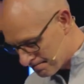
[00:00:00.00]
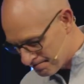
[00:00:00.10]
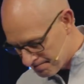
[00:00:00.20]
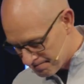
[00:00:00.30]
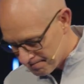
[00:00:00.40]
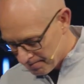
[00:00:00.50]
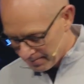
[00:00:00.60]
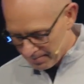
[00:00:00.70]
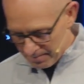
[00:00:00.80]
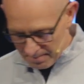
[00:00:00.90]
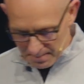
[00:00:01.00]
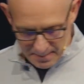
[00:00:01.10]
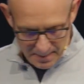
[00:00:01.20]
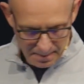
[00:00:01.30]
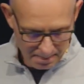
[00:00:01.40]

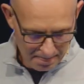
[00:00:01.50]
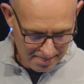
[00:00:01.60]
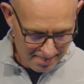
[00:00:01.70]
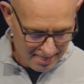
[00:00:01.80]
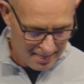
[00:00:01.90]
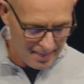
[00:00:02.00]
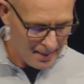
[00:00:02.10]
[no speech]